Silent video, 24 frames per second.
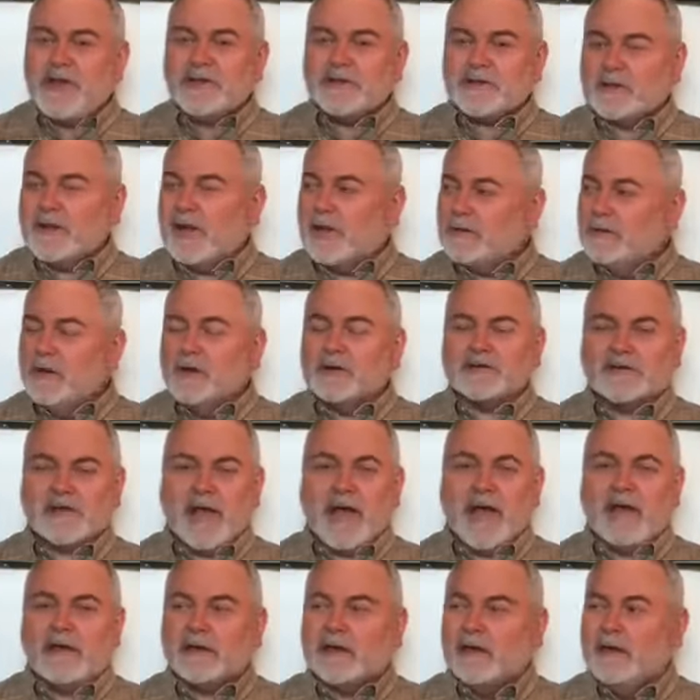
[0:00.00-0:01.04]
that looks
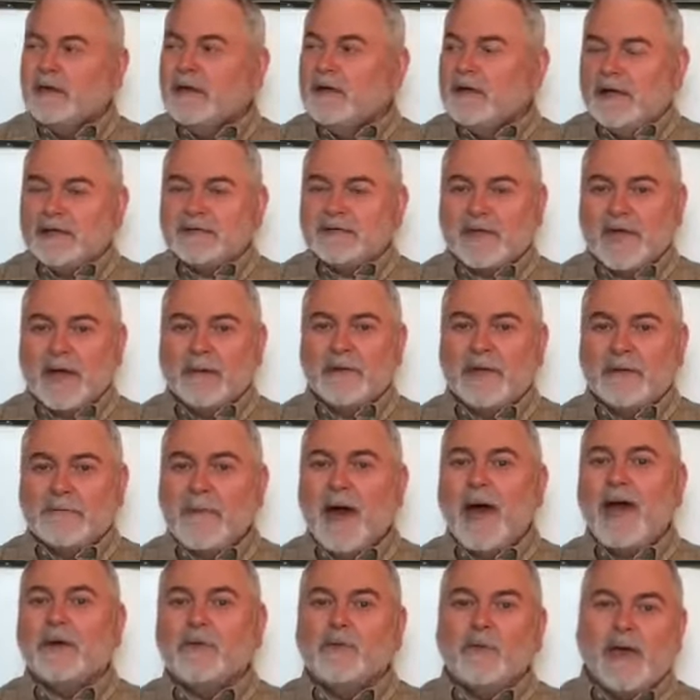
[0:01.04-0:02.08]
like it's coming
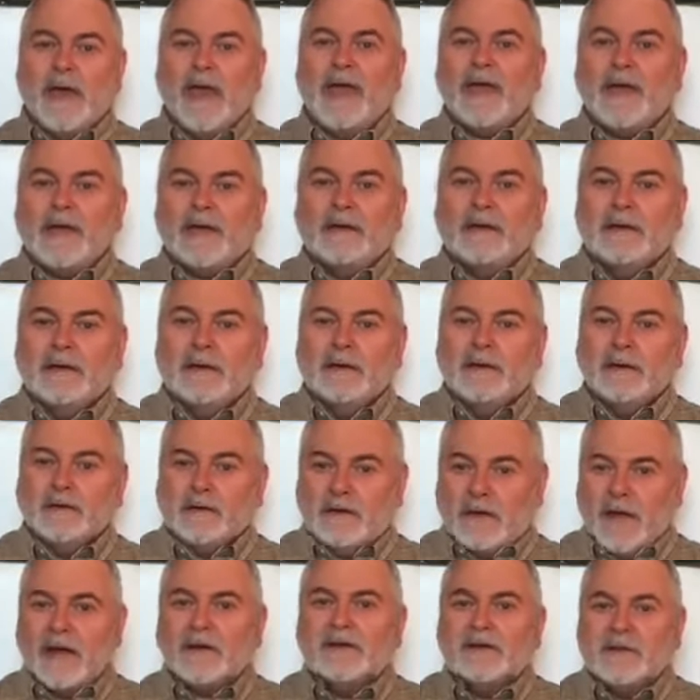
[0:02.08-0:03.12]
my way.
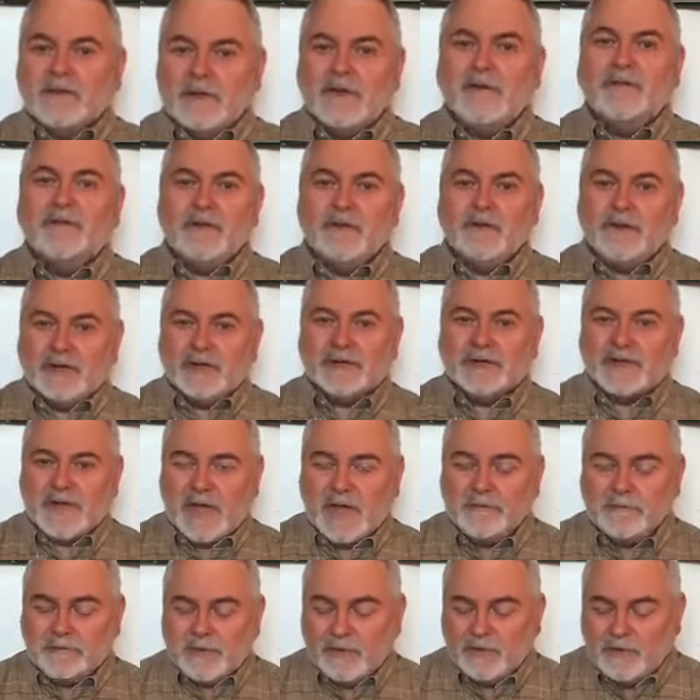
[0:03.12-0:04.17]
God can give you the
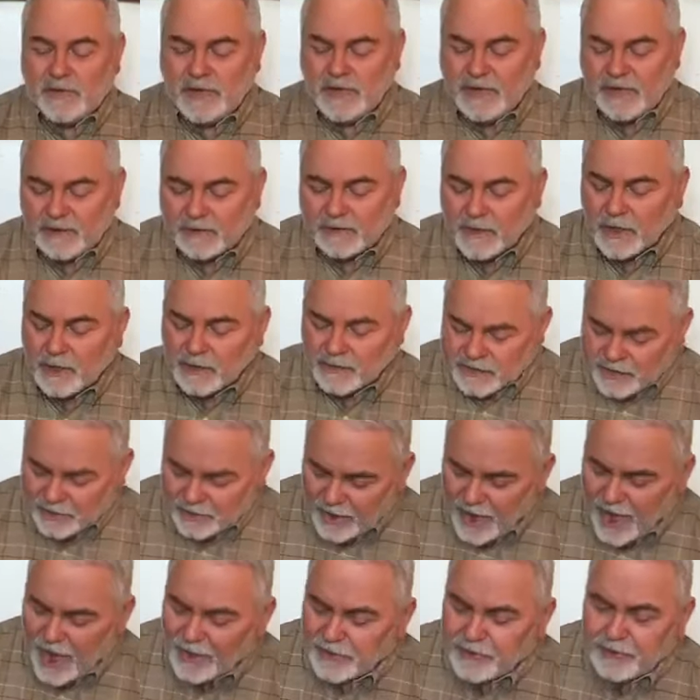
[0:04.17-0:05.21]
escape you need to
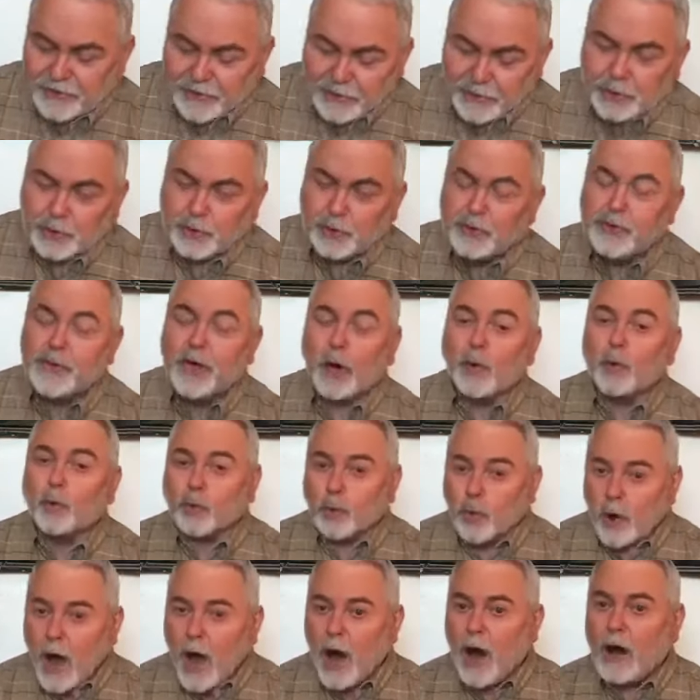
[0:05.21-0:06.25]
not do the
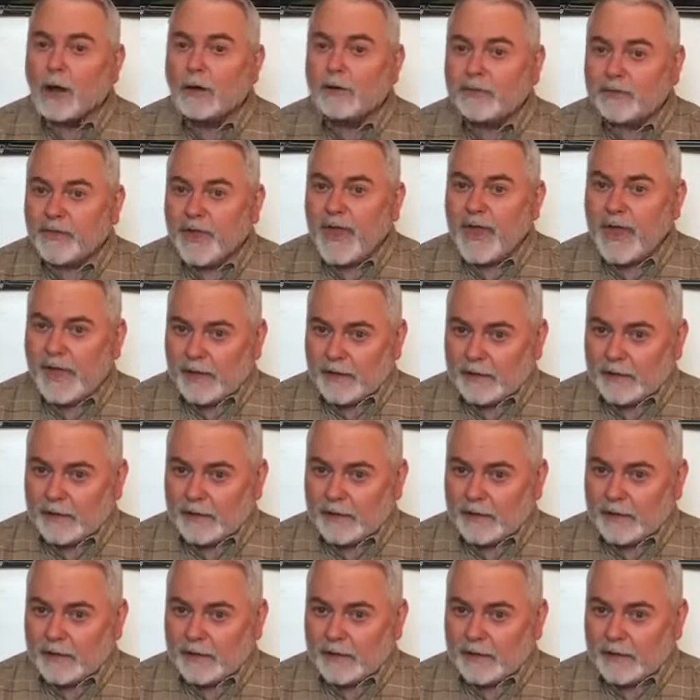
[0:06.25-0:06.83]
wrong thing.